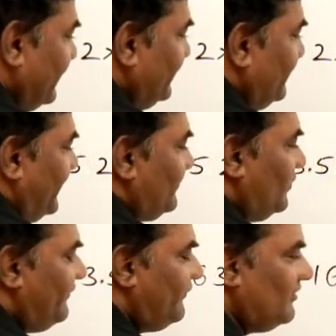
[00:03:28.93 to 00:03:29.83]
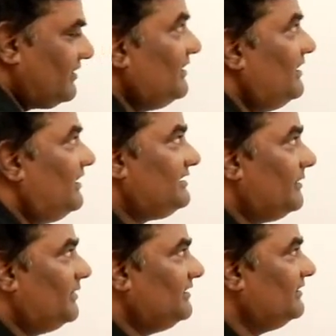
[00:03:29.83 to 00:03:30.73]
then you can go for
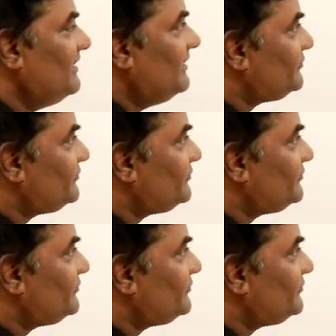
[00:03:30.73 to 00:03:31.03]
double.